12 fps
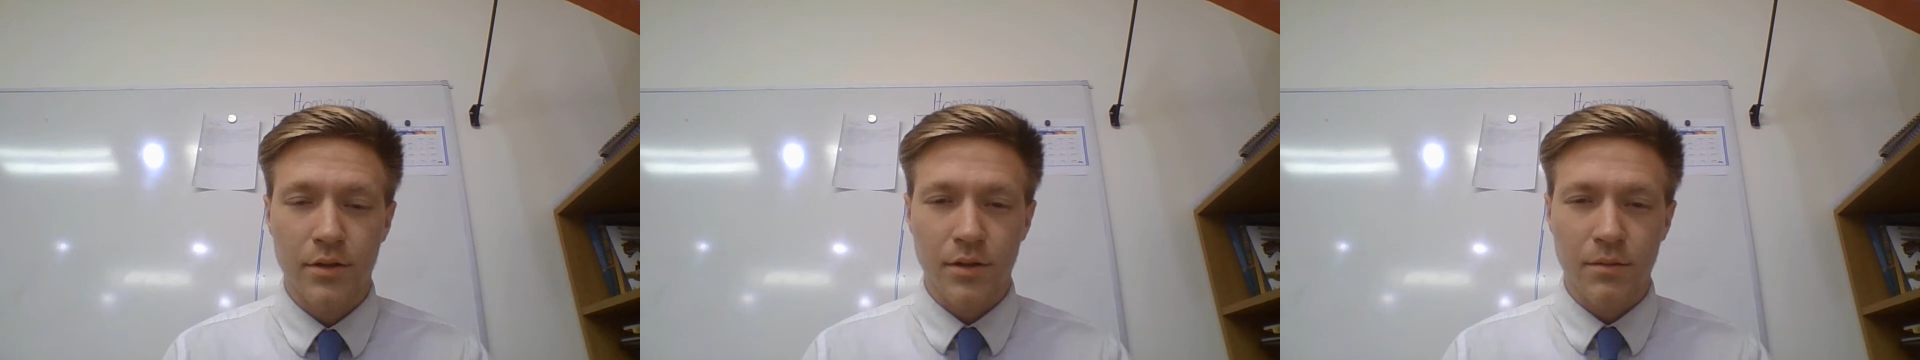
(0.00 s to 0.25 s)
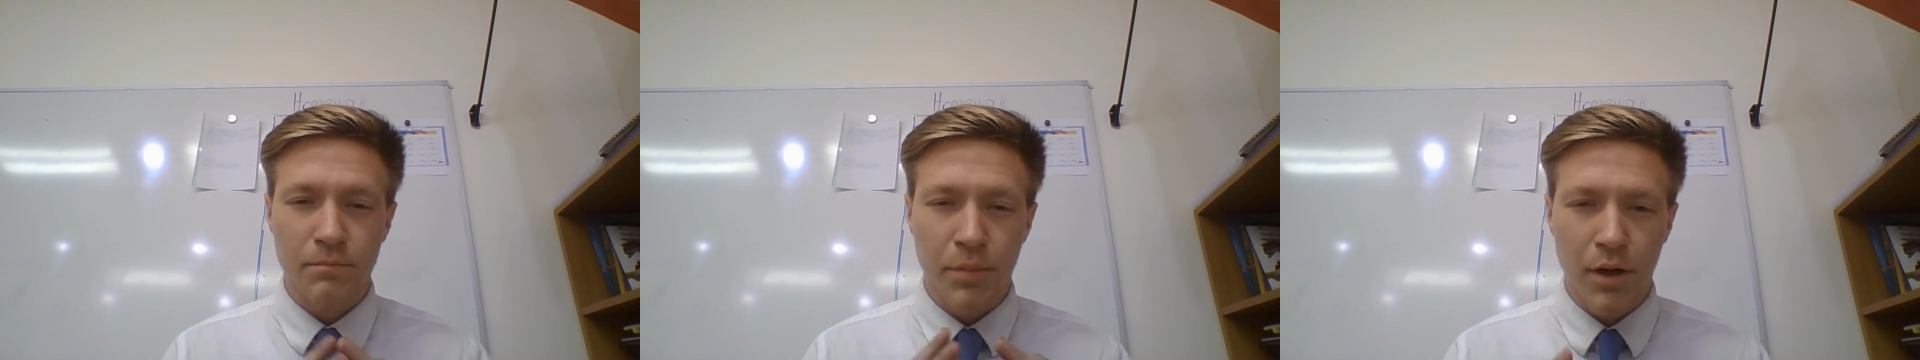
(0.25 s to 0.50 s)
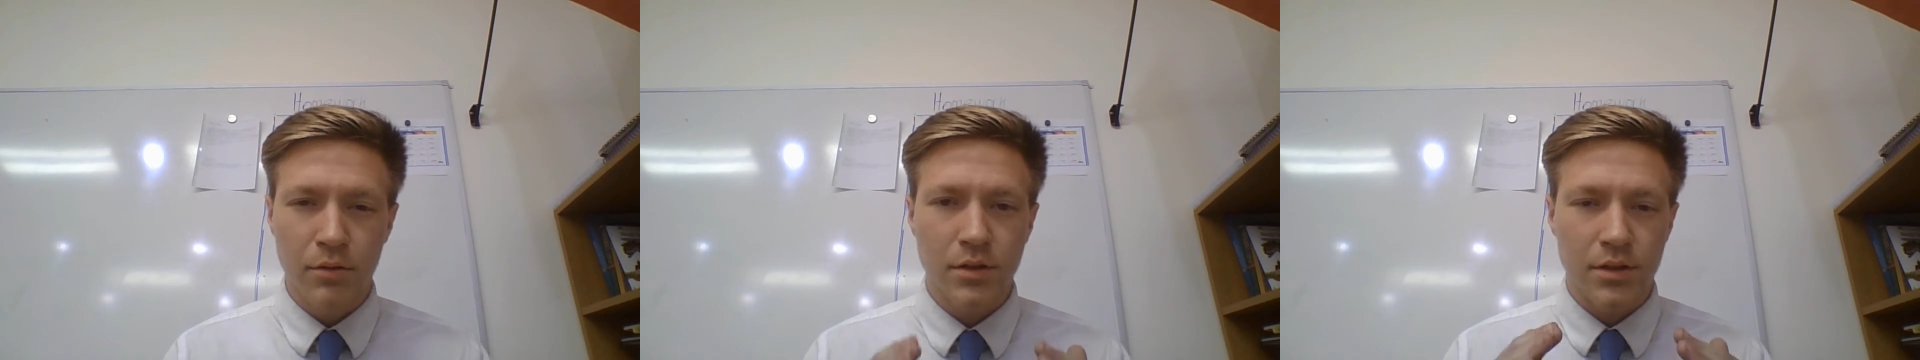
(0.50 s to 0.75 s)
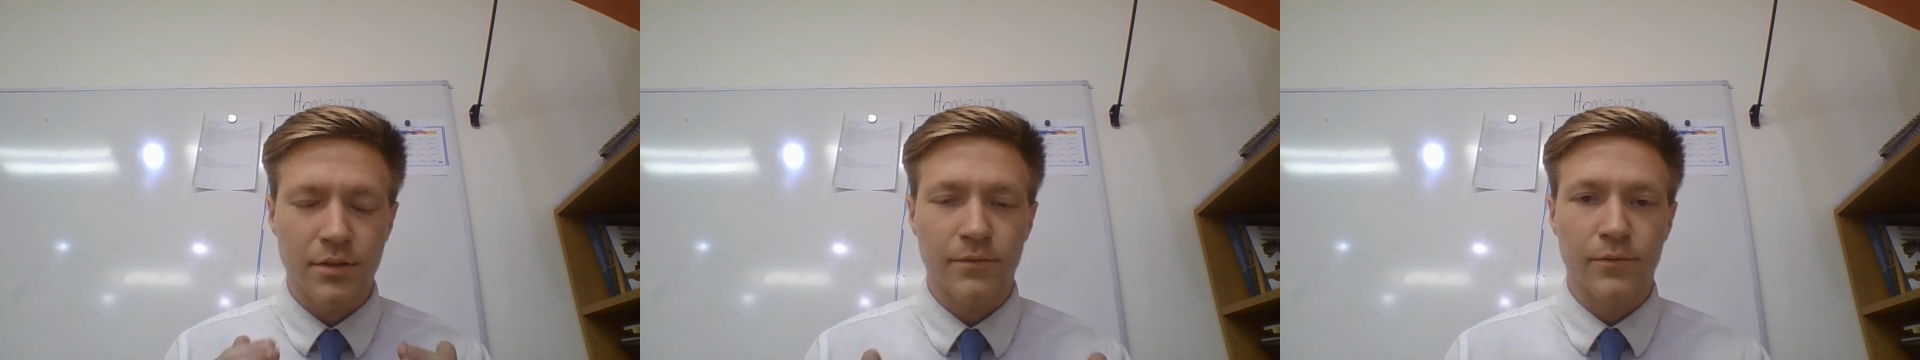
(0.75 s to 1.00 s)
the
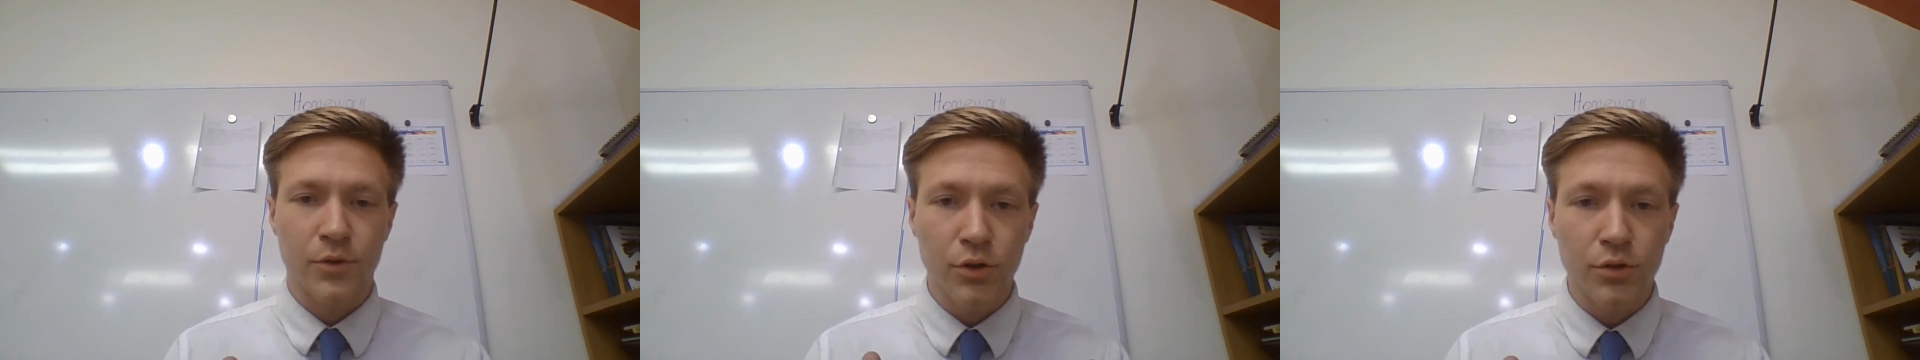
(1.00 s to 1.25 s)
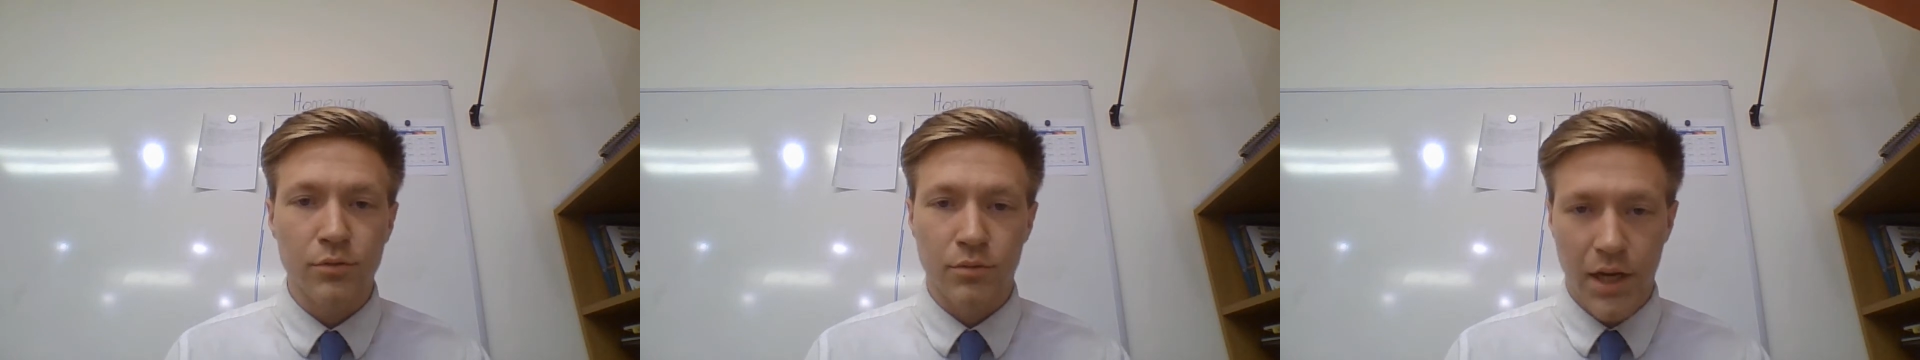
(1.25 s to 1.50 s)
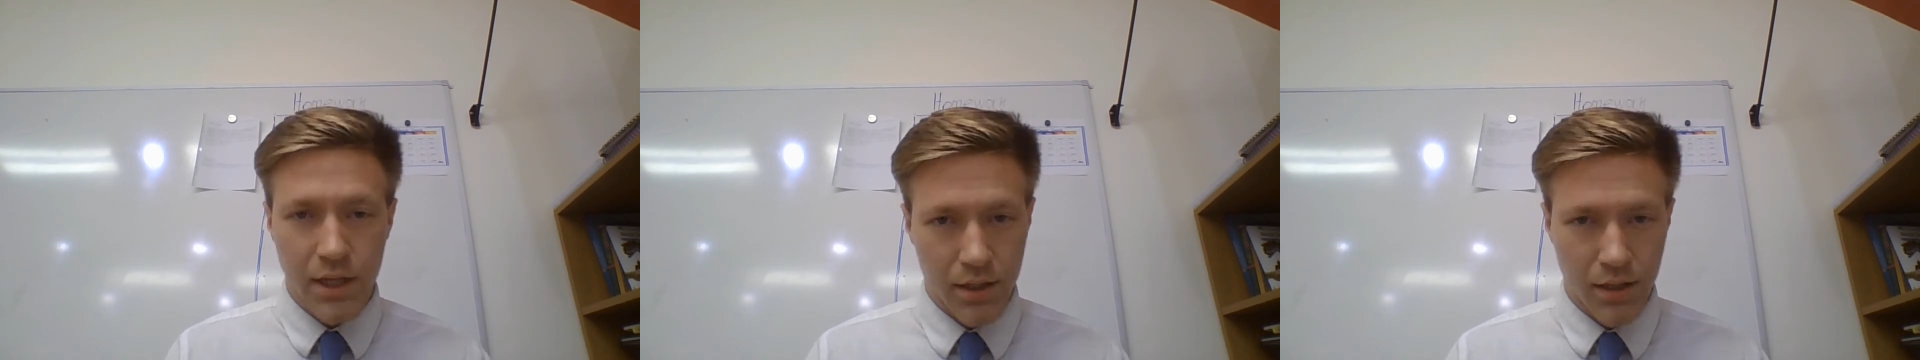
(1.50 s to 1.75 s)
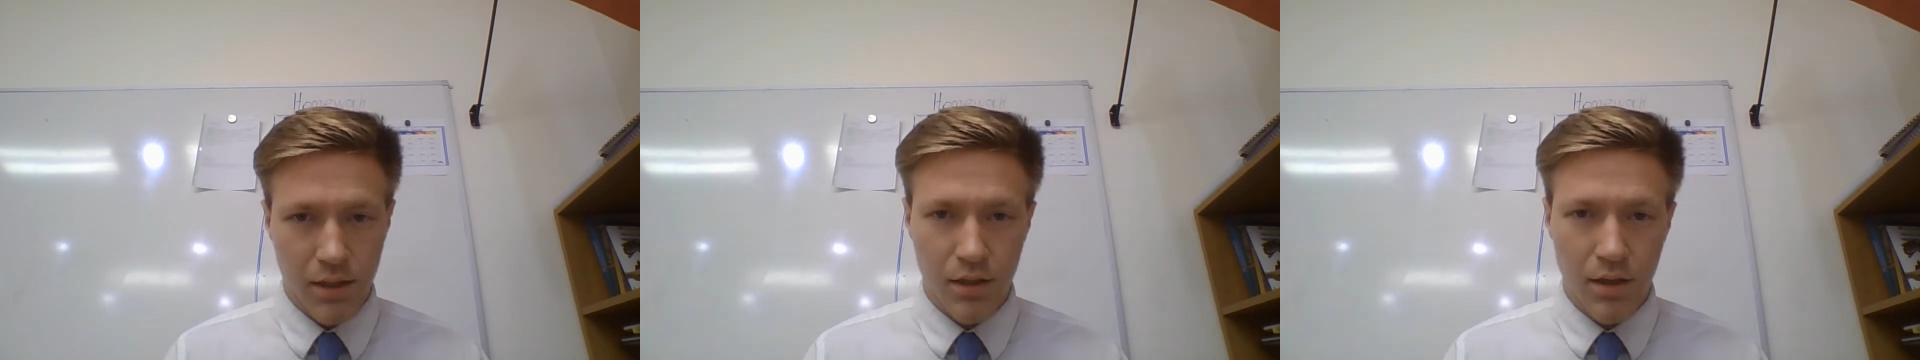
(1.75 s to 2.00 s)
components of good writing.